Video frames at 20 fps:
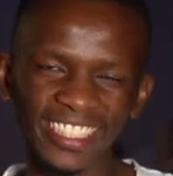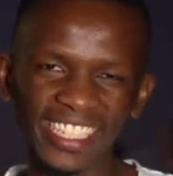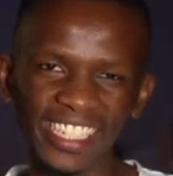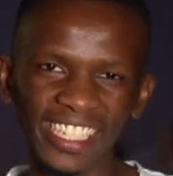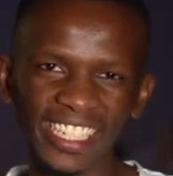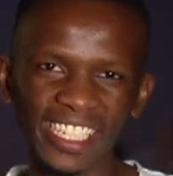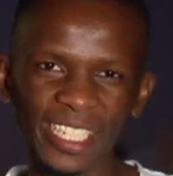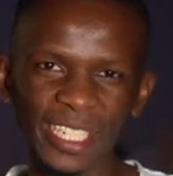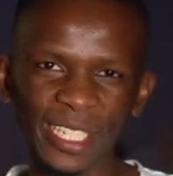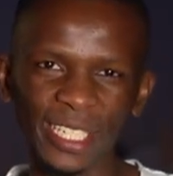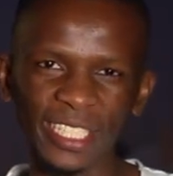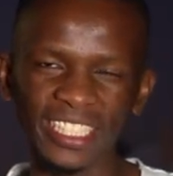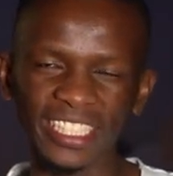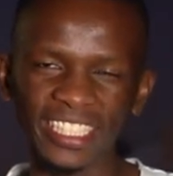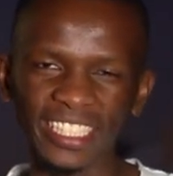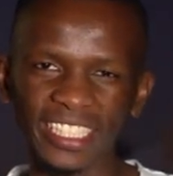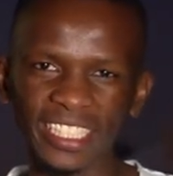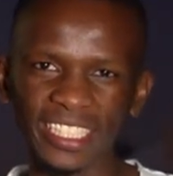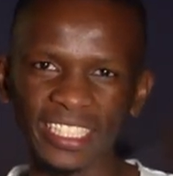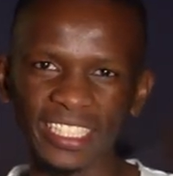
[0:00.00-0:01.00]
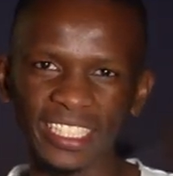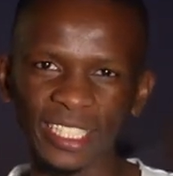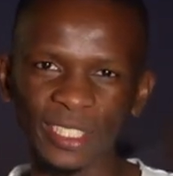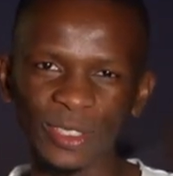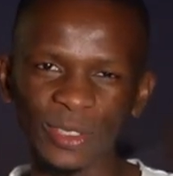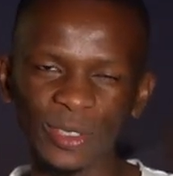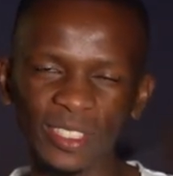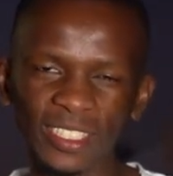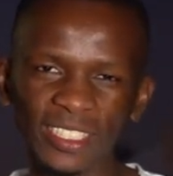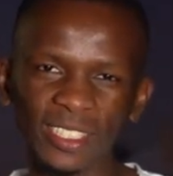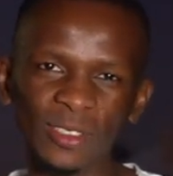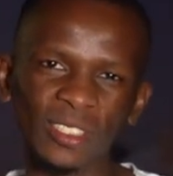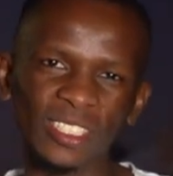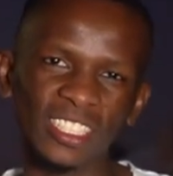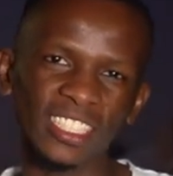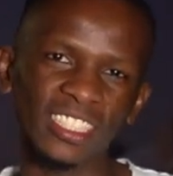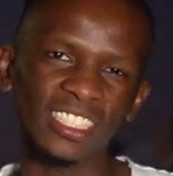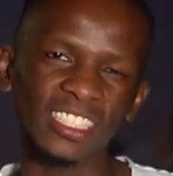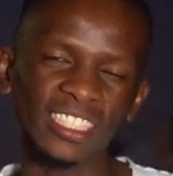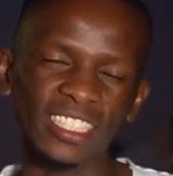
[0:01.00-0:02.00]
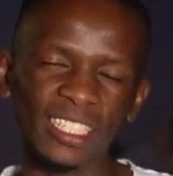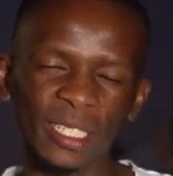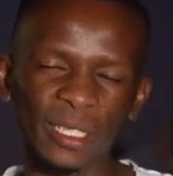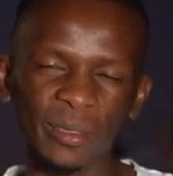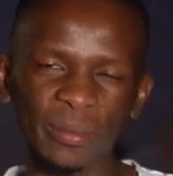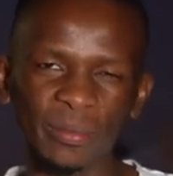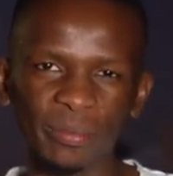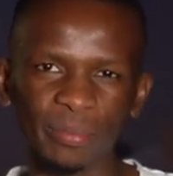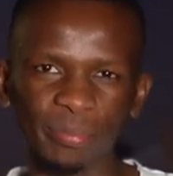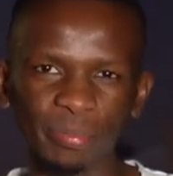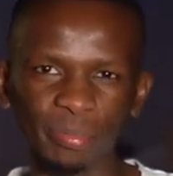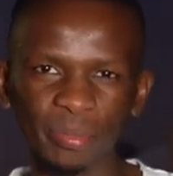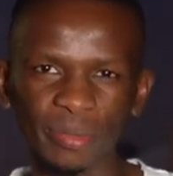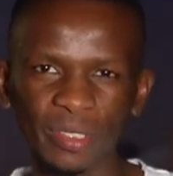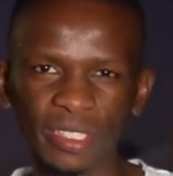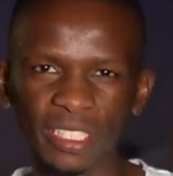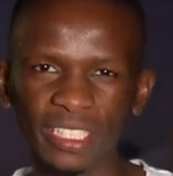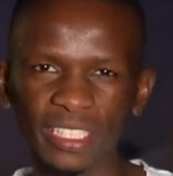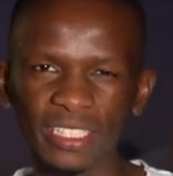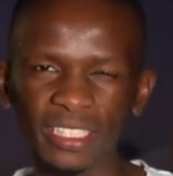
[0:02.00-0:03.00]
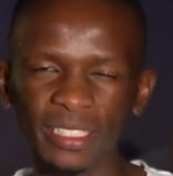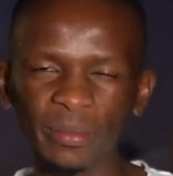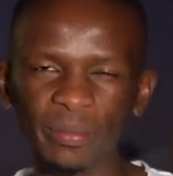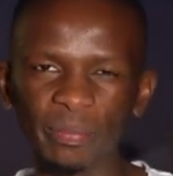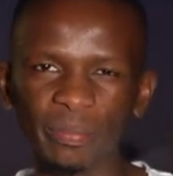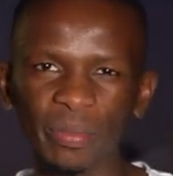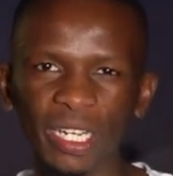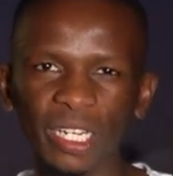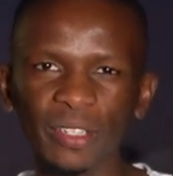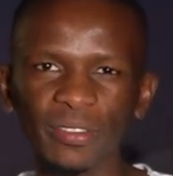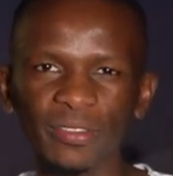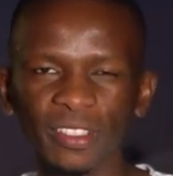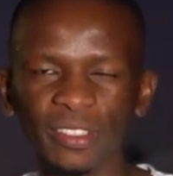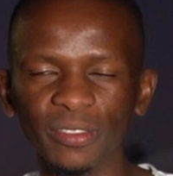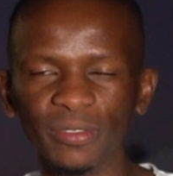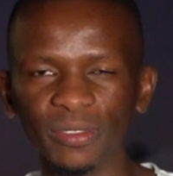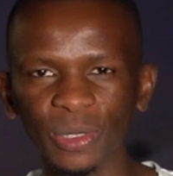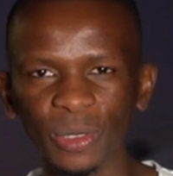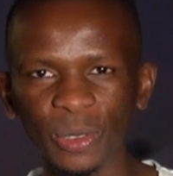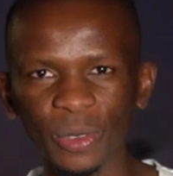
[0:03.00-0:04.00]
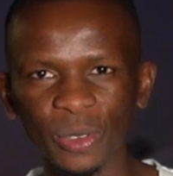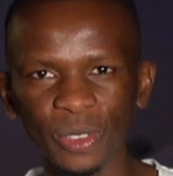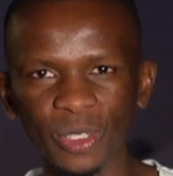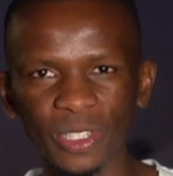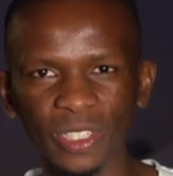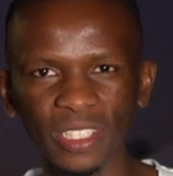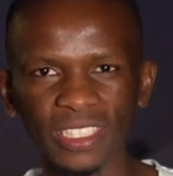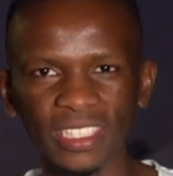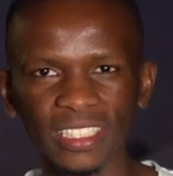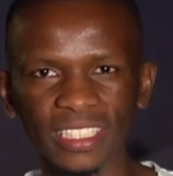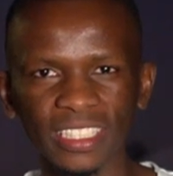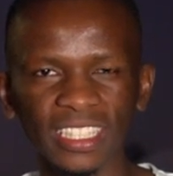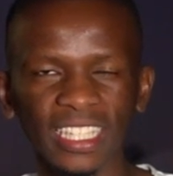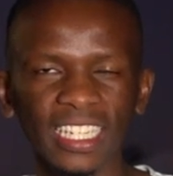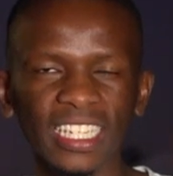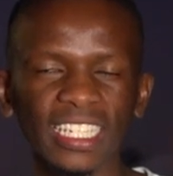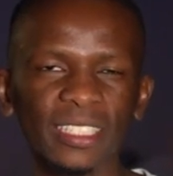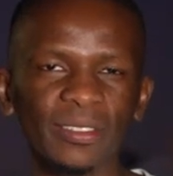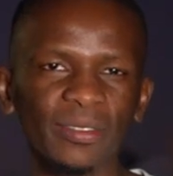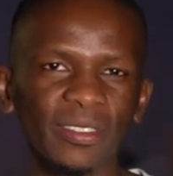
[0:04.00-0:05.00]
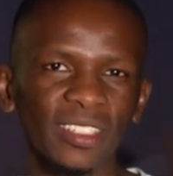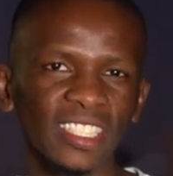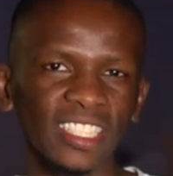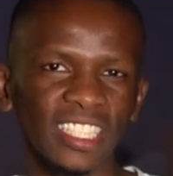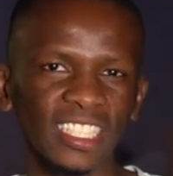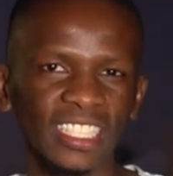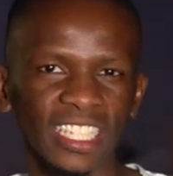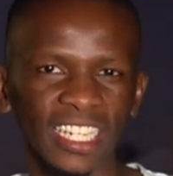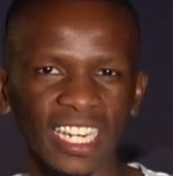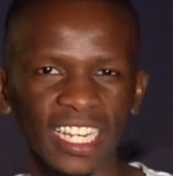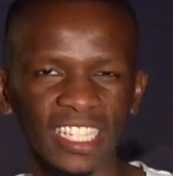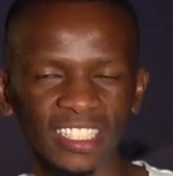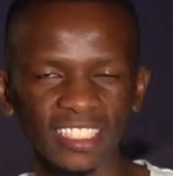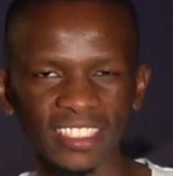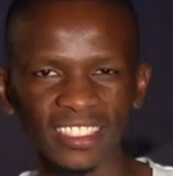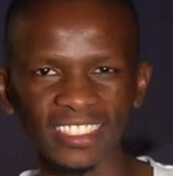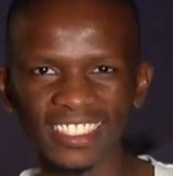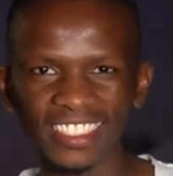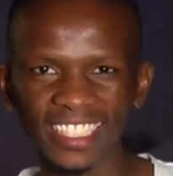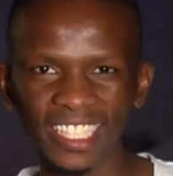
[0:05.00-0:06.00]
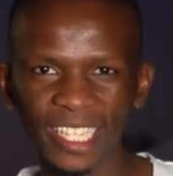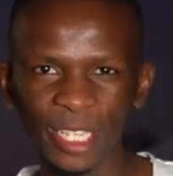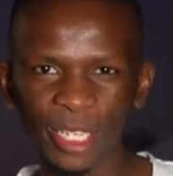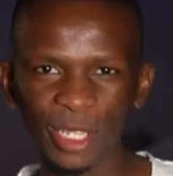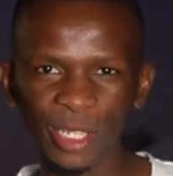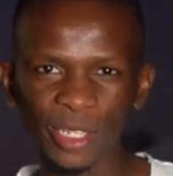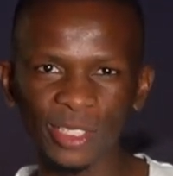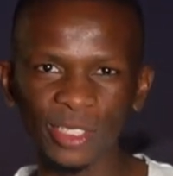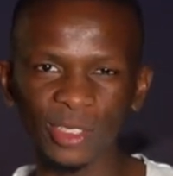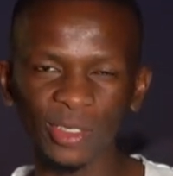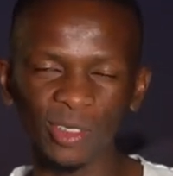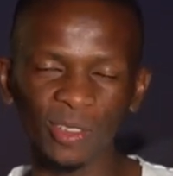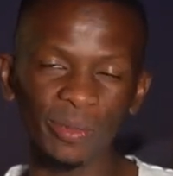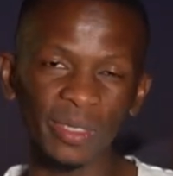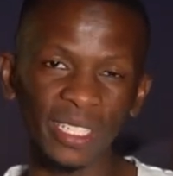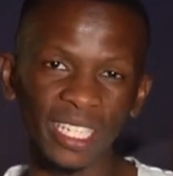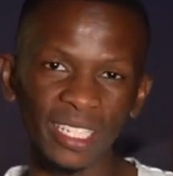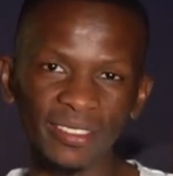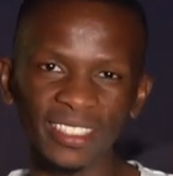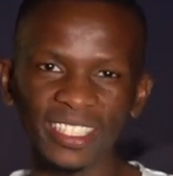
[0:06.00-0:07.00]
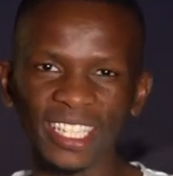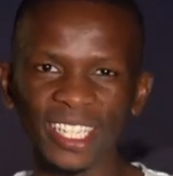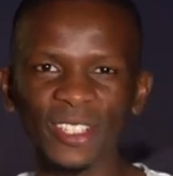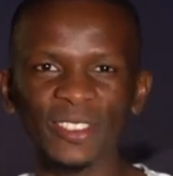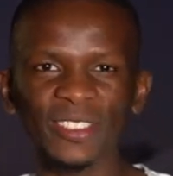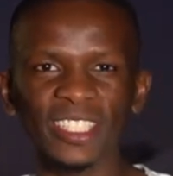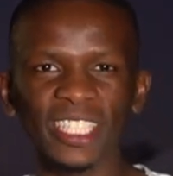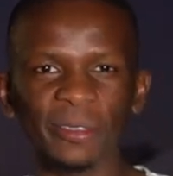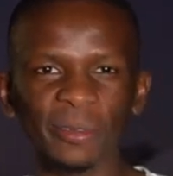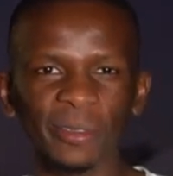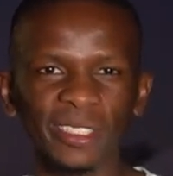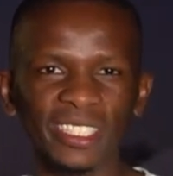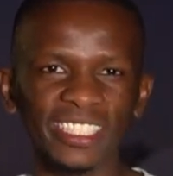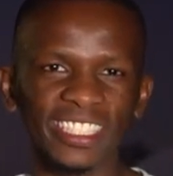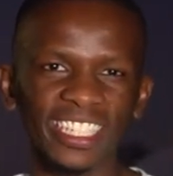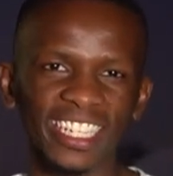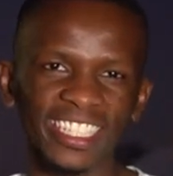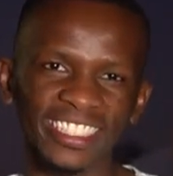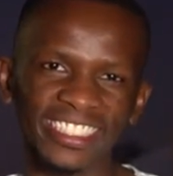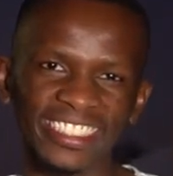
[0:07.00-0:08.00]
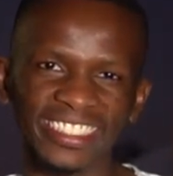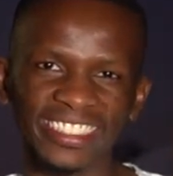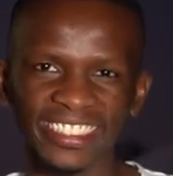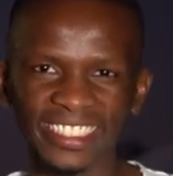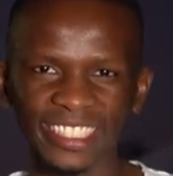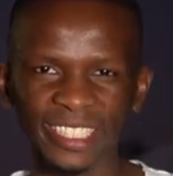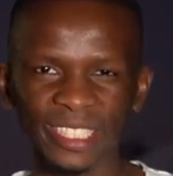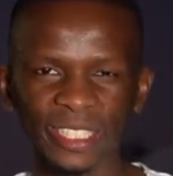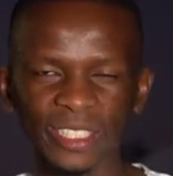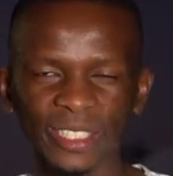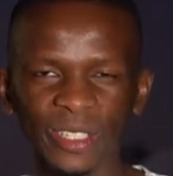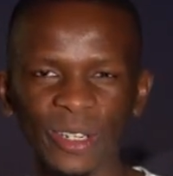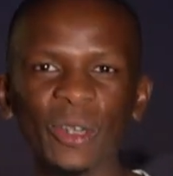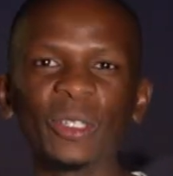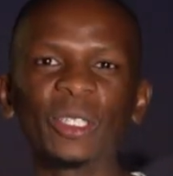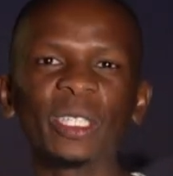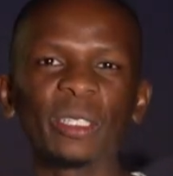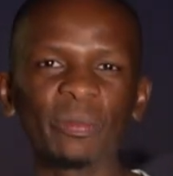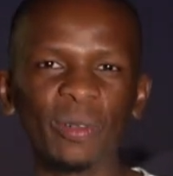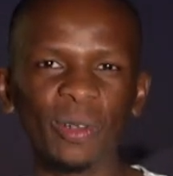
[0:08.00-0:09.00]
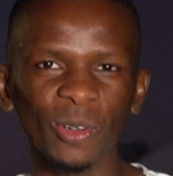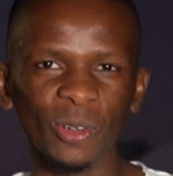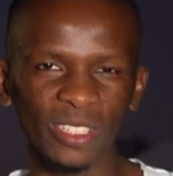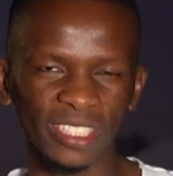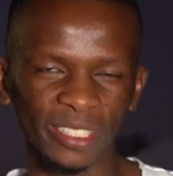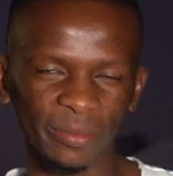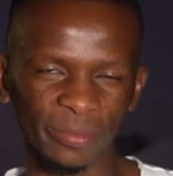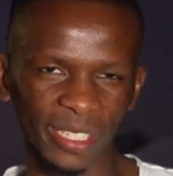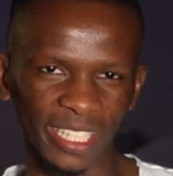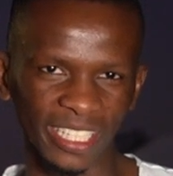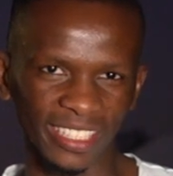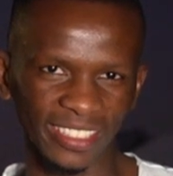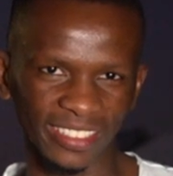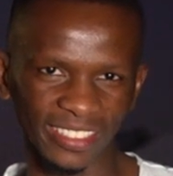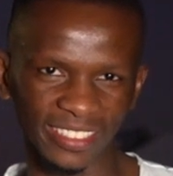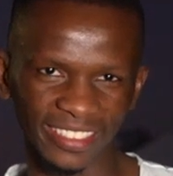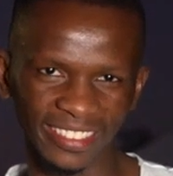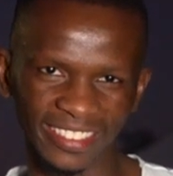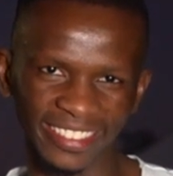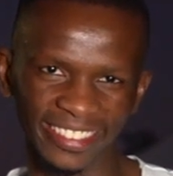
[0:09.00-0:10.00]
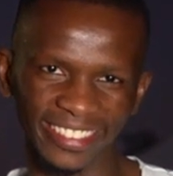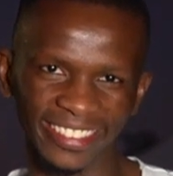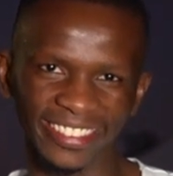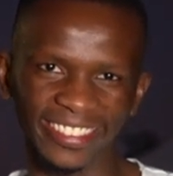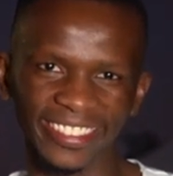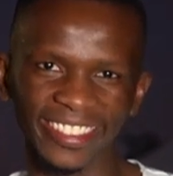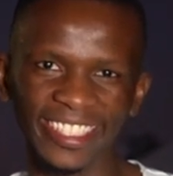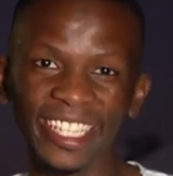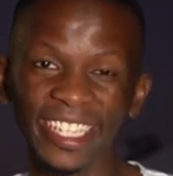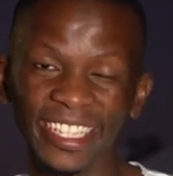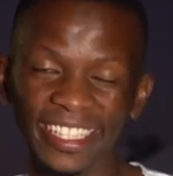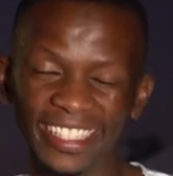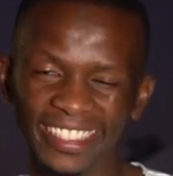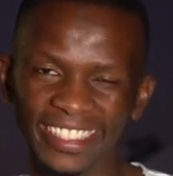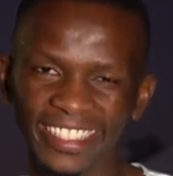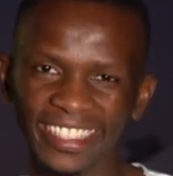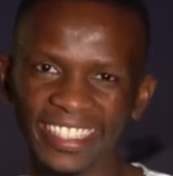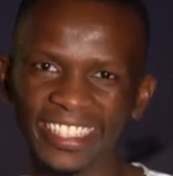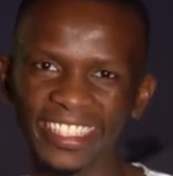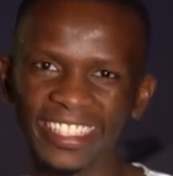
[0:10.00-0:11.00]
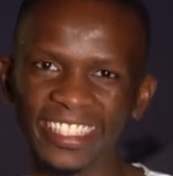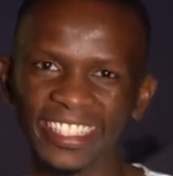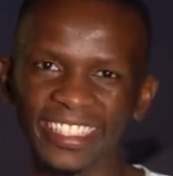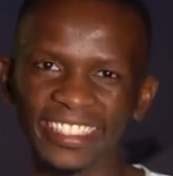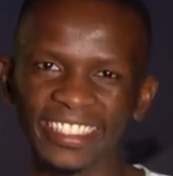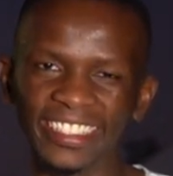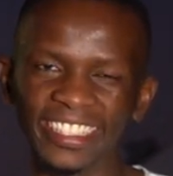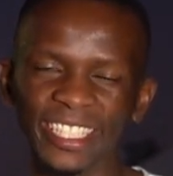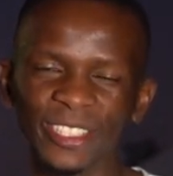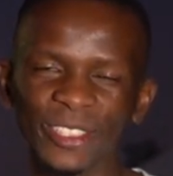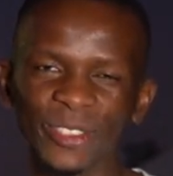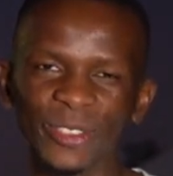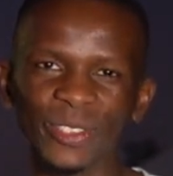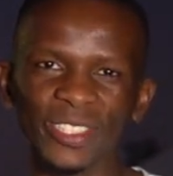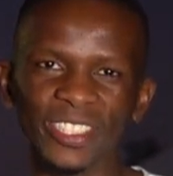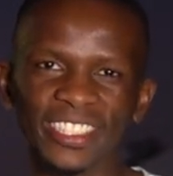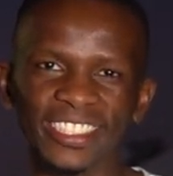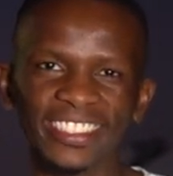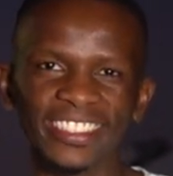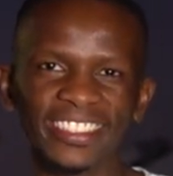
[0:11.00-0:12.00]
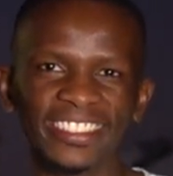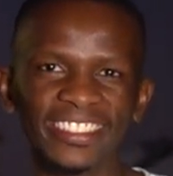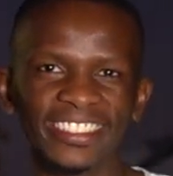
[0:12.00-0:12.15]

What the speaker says: And so this is just brief review on 3 different generations. So we'll be having a roundtable discussion on the Polo experience. Stay tuned.